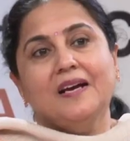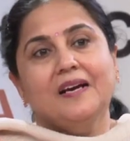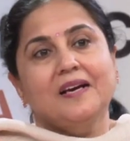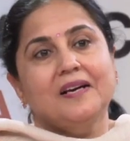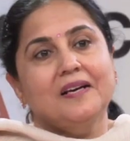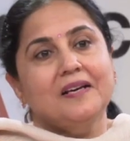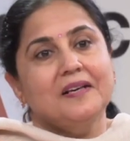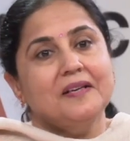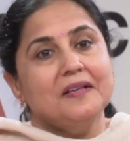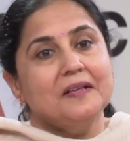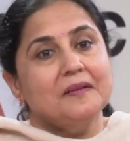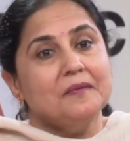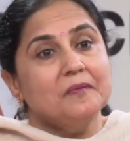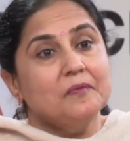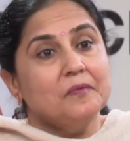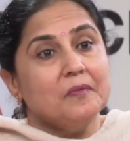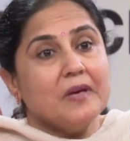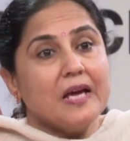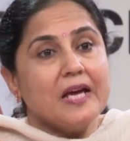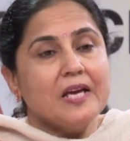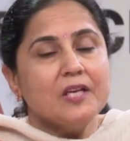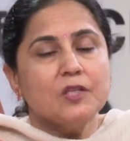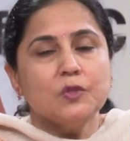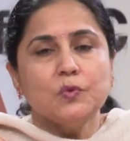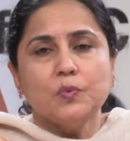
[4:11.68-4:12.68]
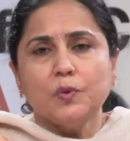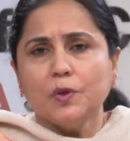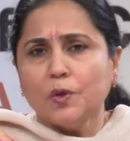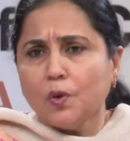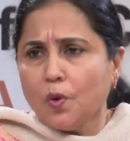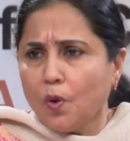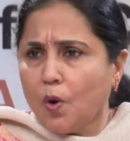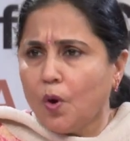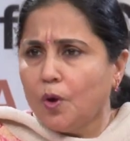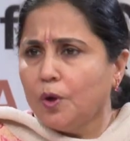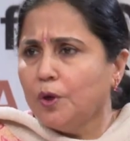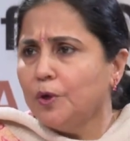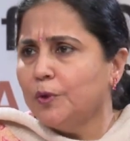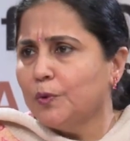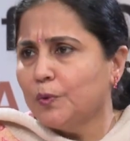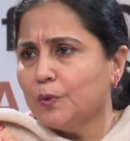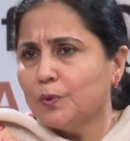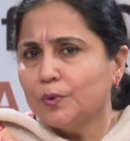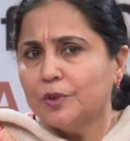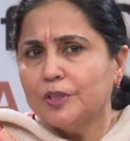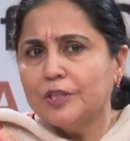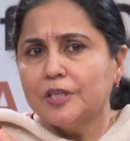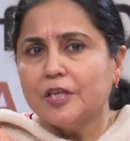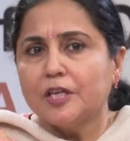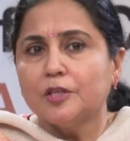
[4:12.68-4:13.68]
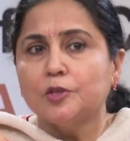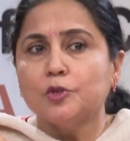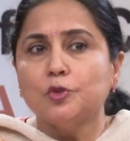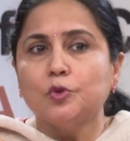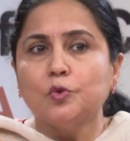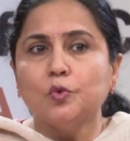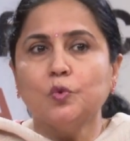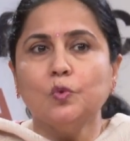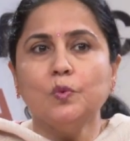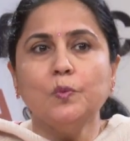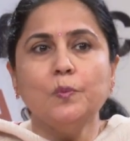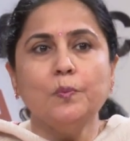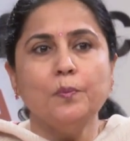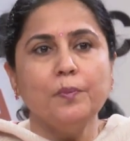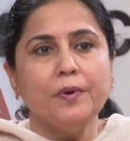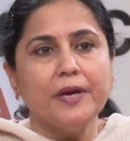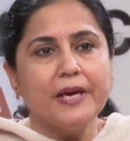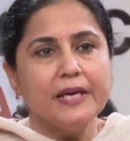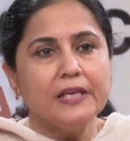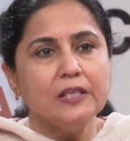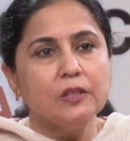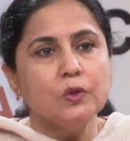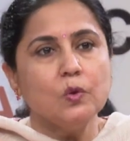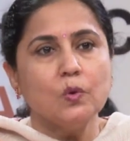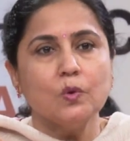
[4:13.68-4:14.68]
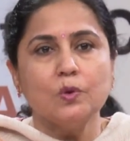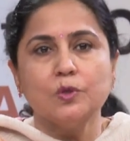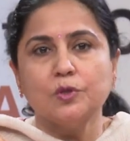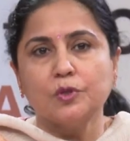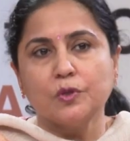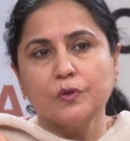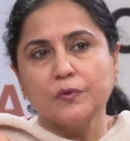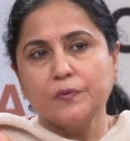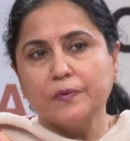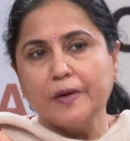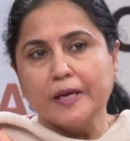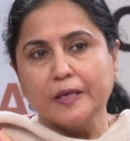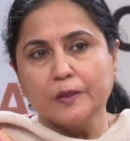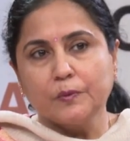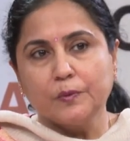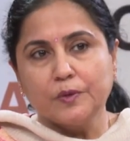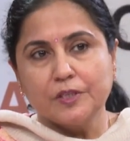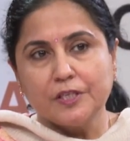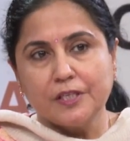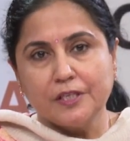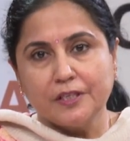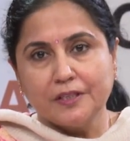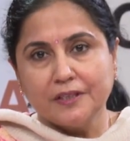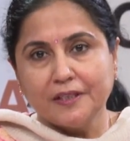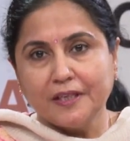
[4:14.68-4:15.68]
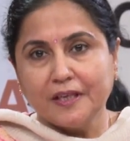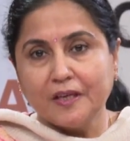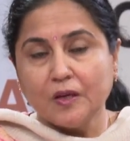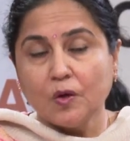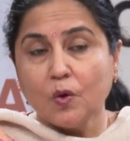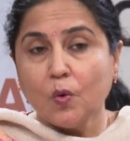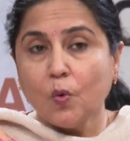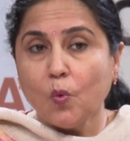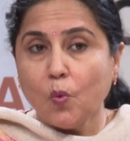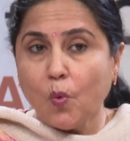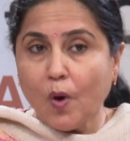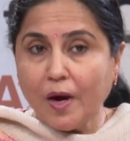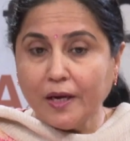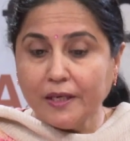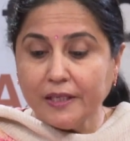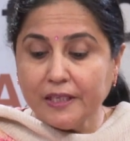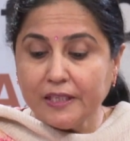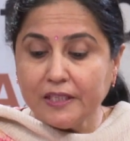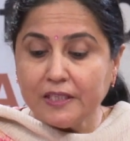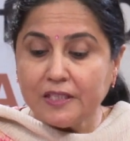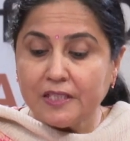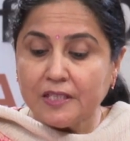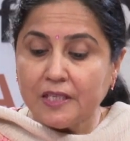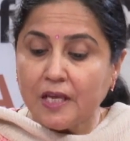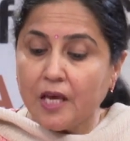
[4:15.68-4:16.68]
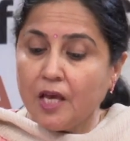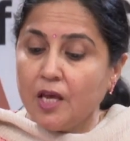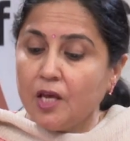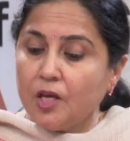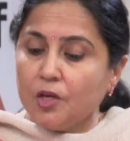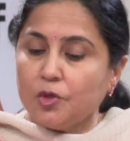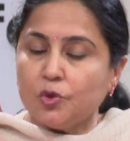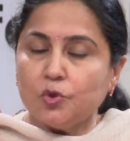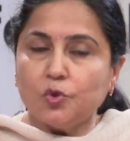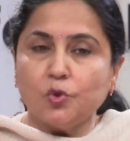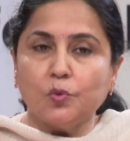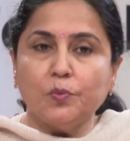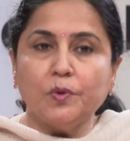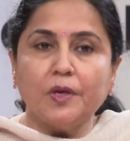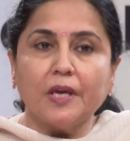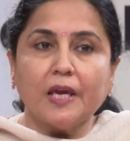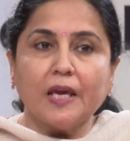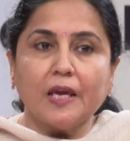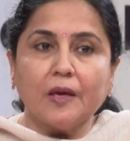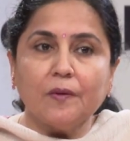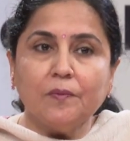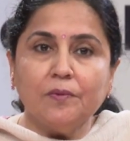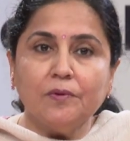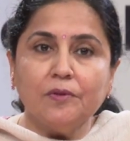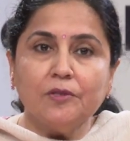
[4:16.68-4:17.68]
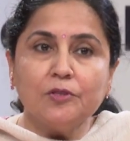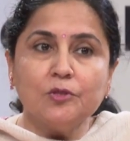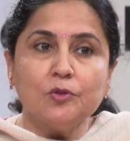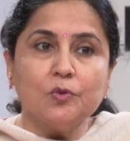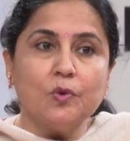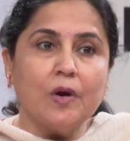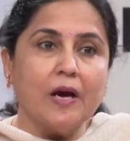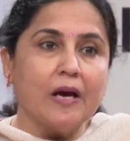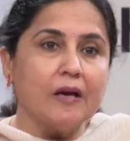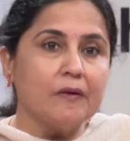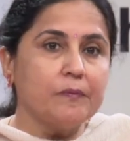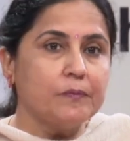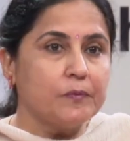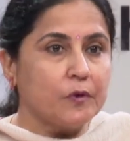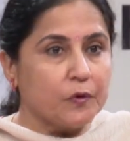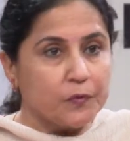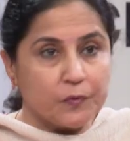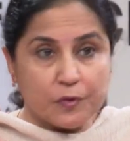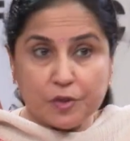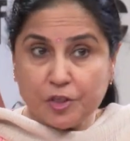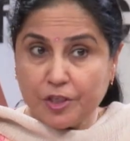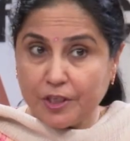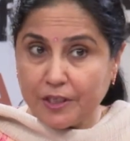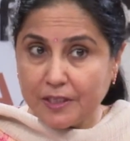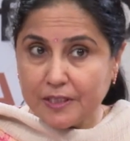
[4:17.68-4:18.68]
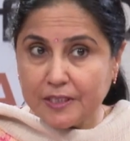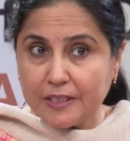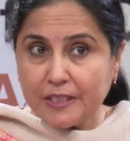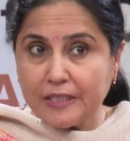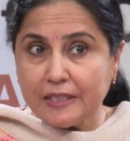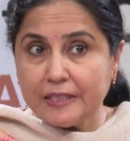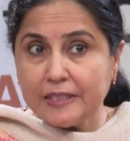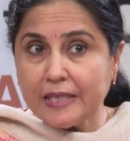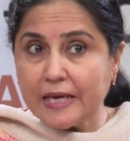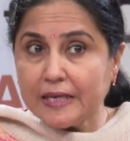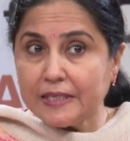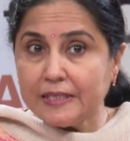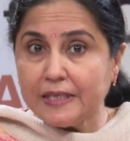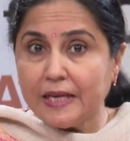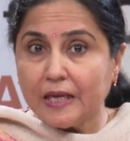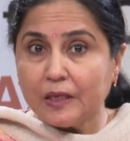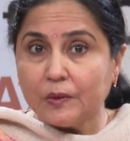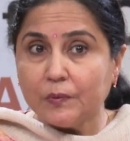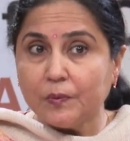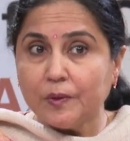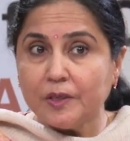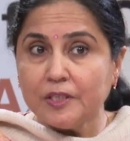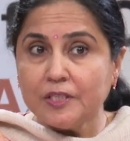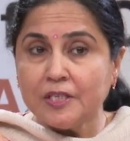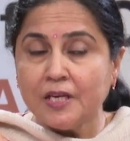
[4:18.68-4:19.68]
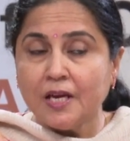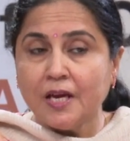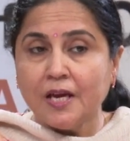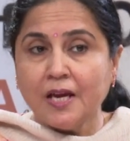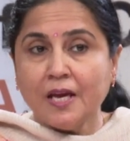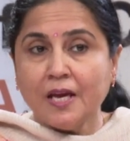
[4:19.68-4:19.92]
Uh, as we all know, there are two main goals of language learning. One is to be able to have proficiency in that language